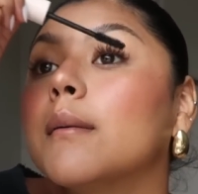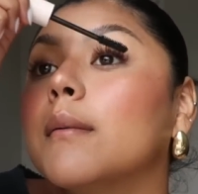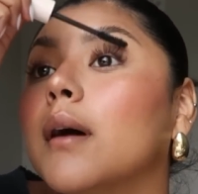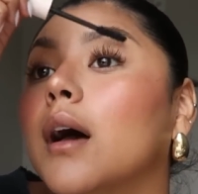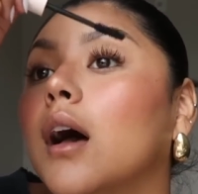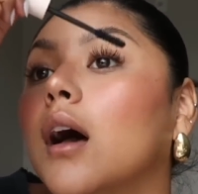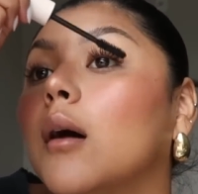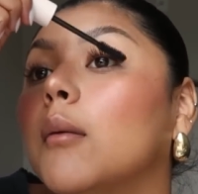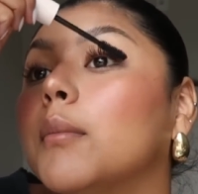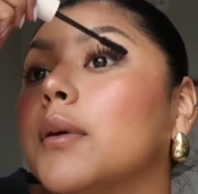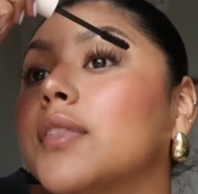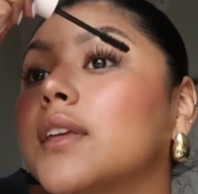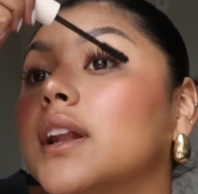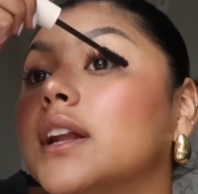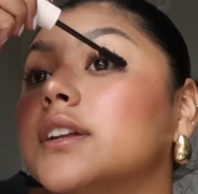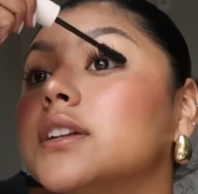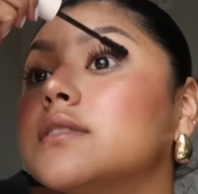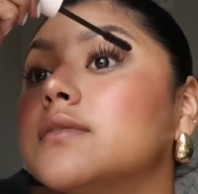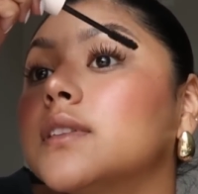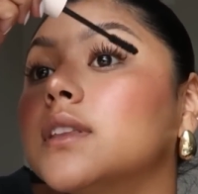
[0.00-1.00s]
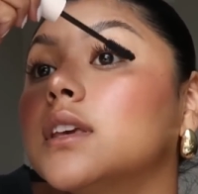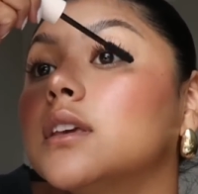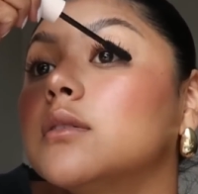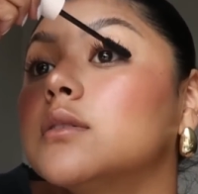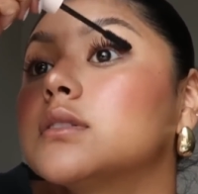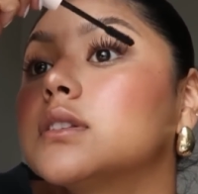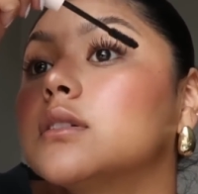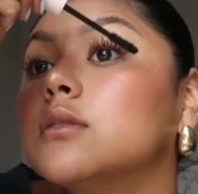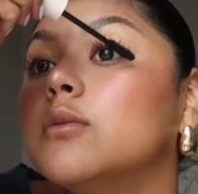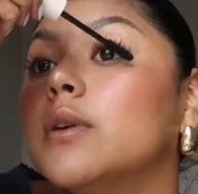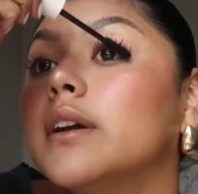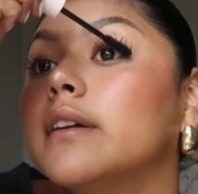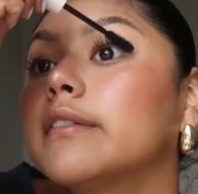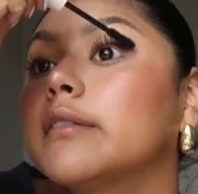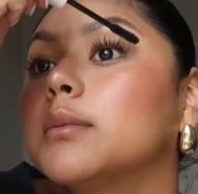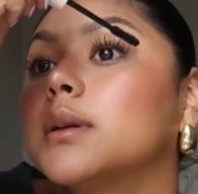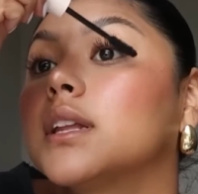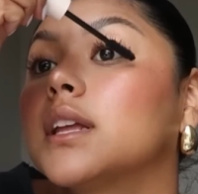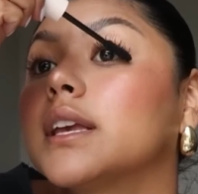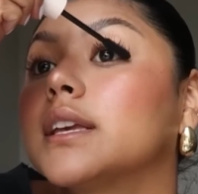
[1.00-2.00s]
But then I just feel like it was like a way
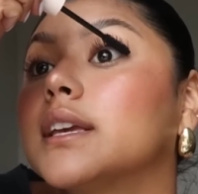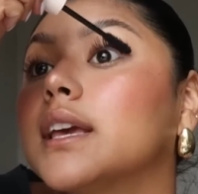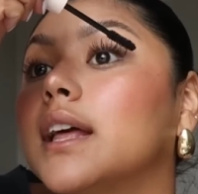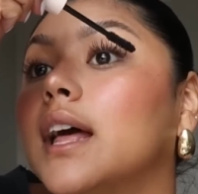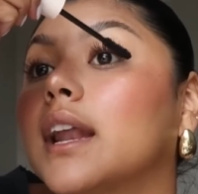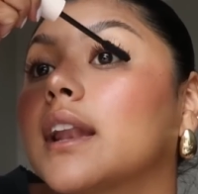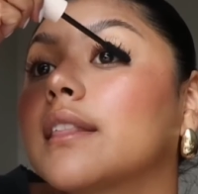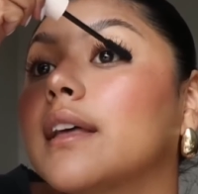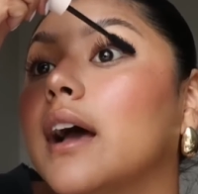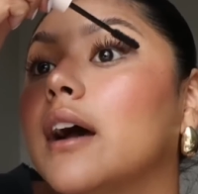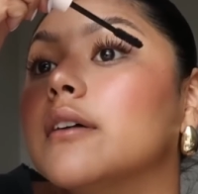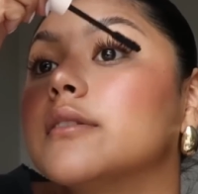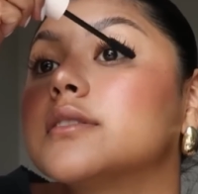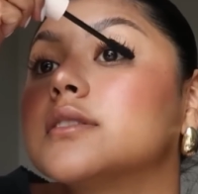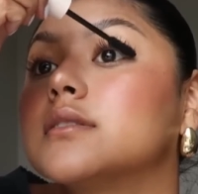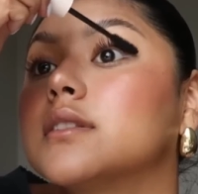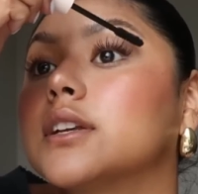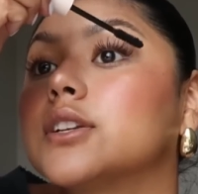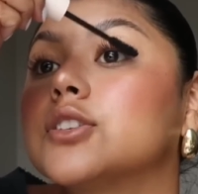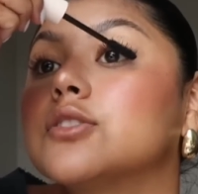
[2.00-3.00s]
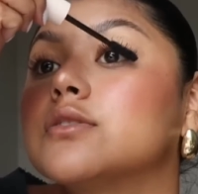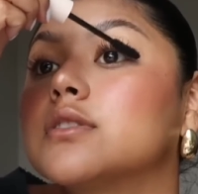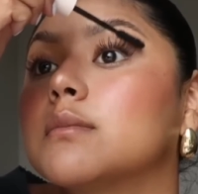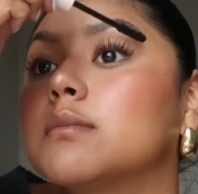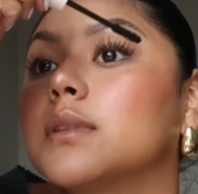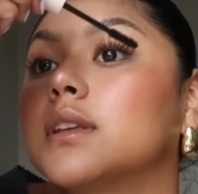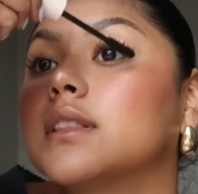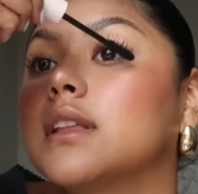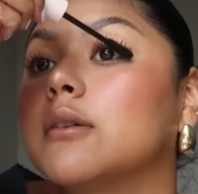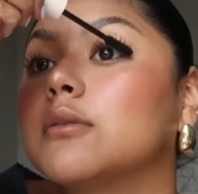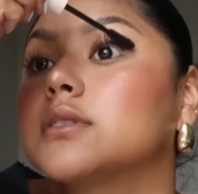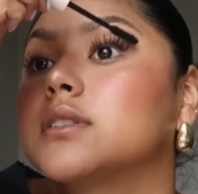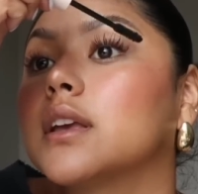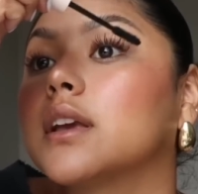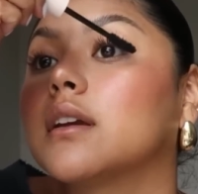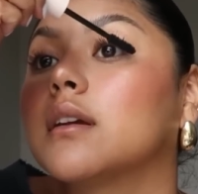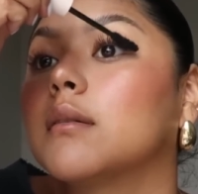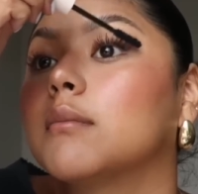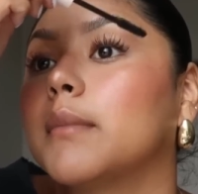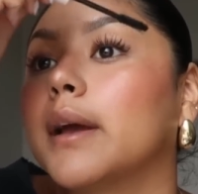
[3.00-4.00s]
for me to like get out of the house and like do something that was
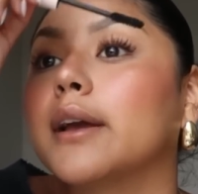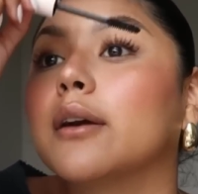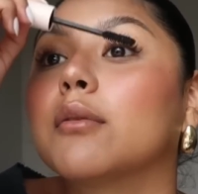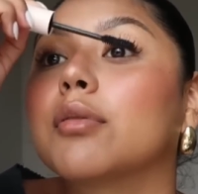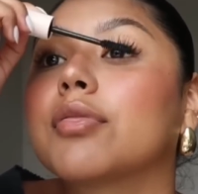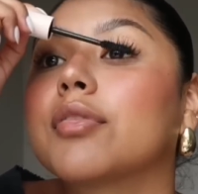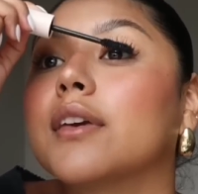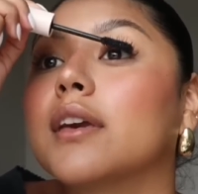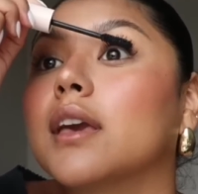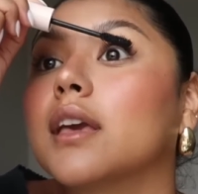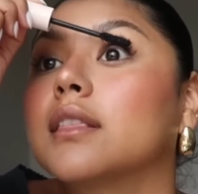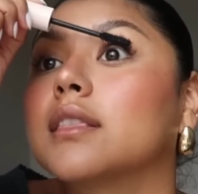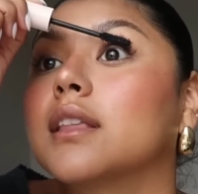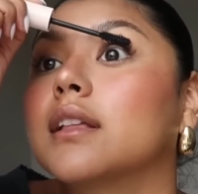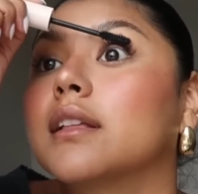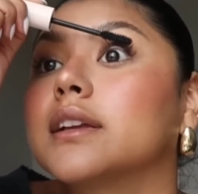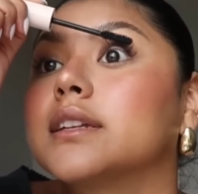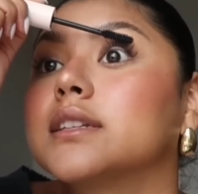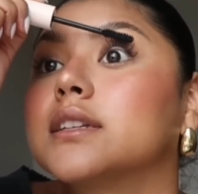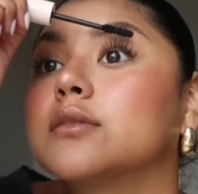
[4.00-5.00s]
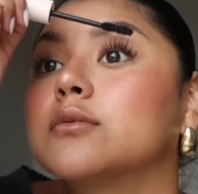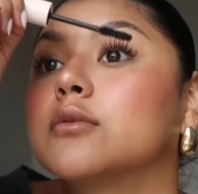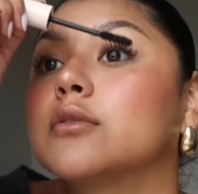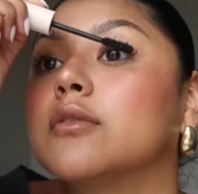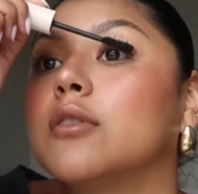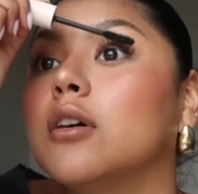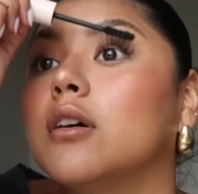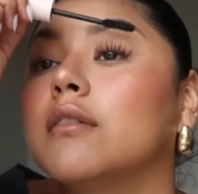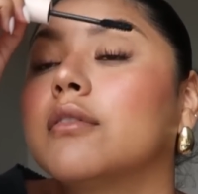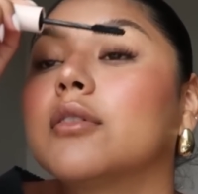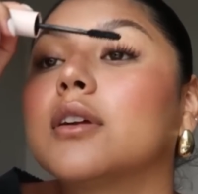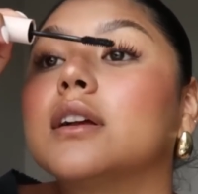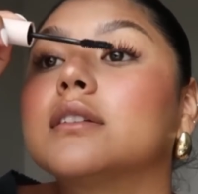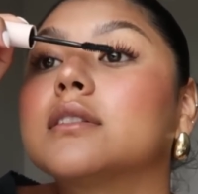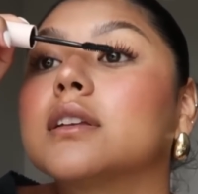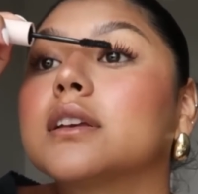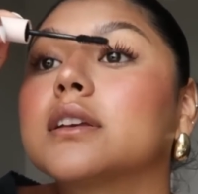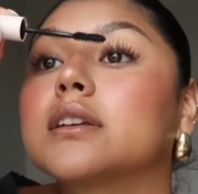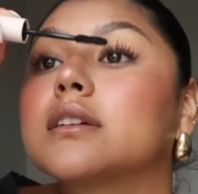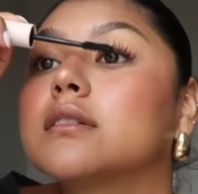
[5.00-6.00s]
like my own thing, that like didn't revolve around
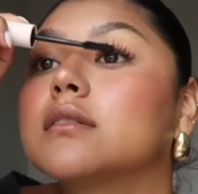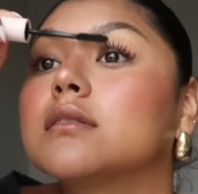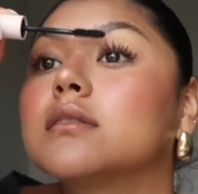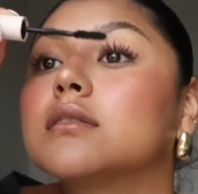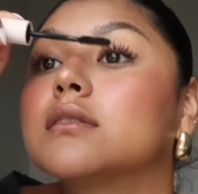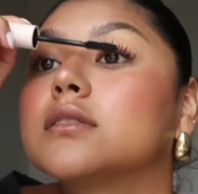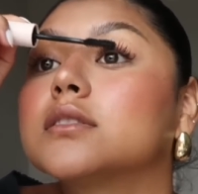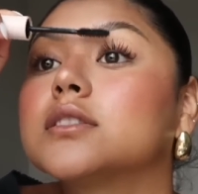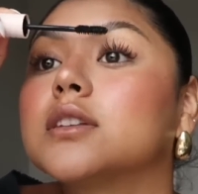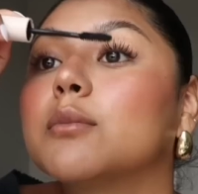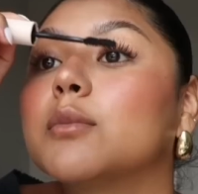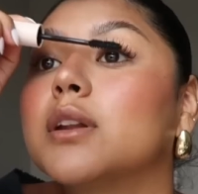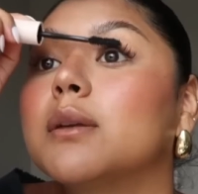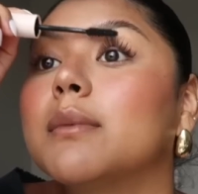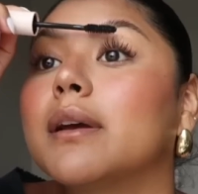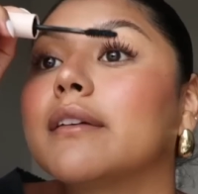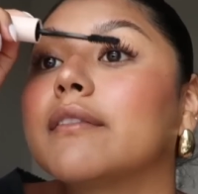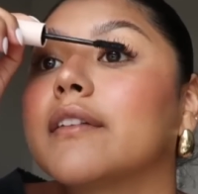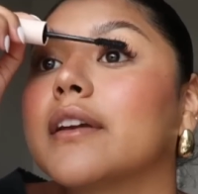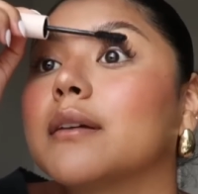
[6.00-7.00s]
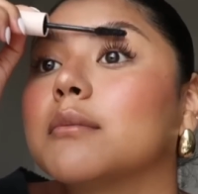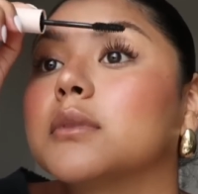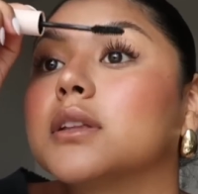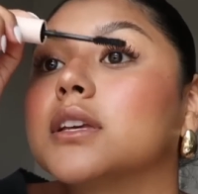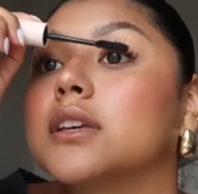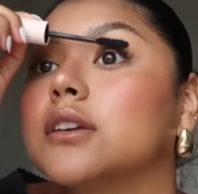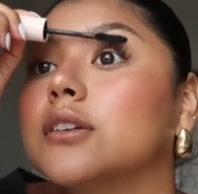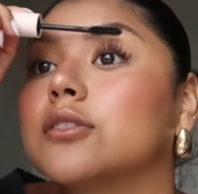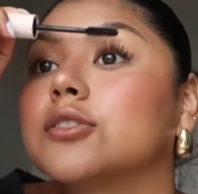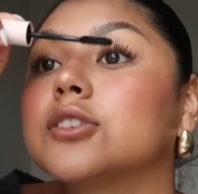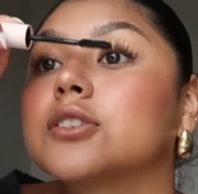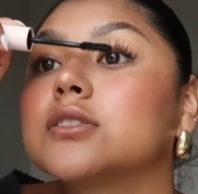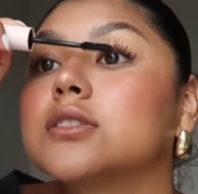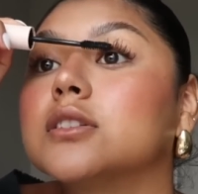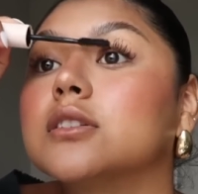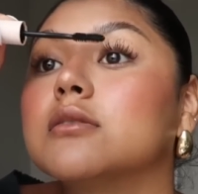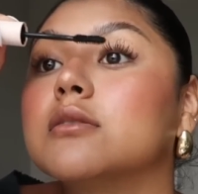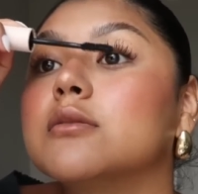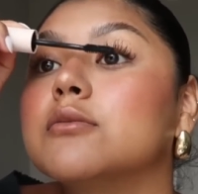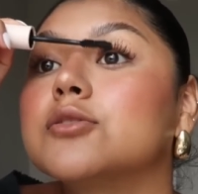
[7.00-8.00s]
like someone in my family, or just, you
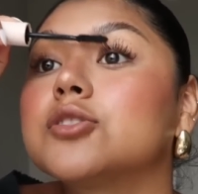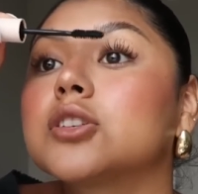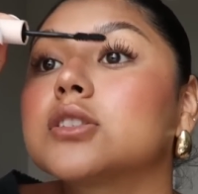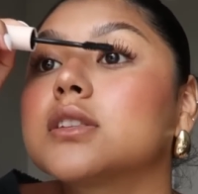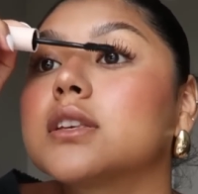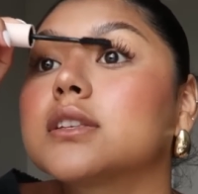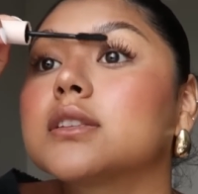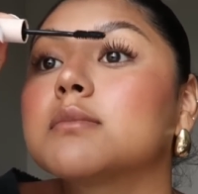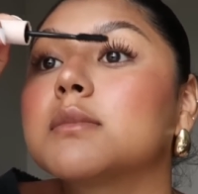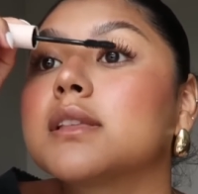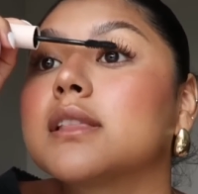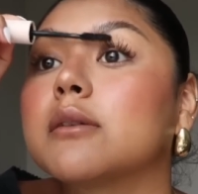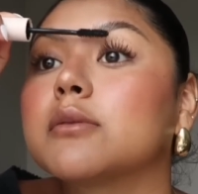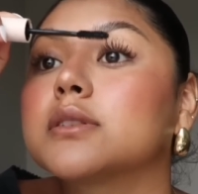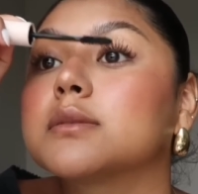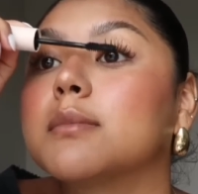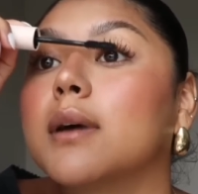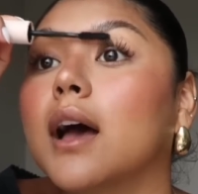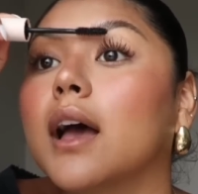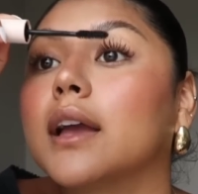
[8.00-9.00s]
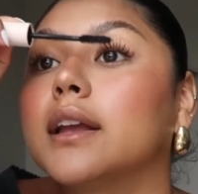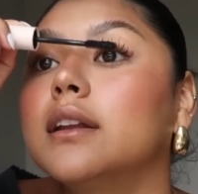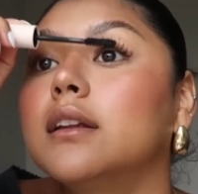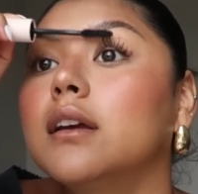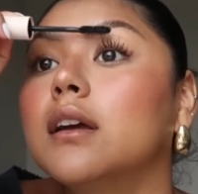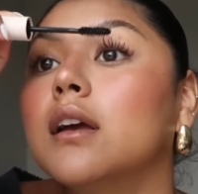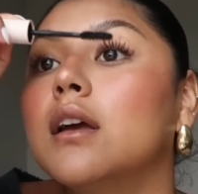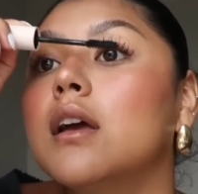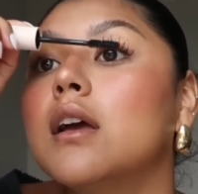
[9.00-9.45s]
know, it was just like something that was mine.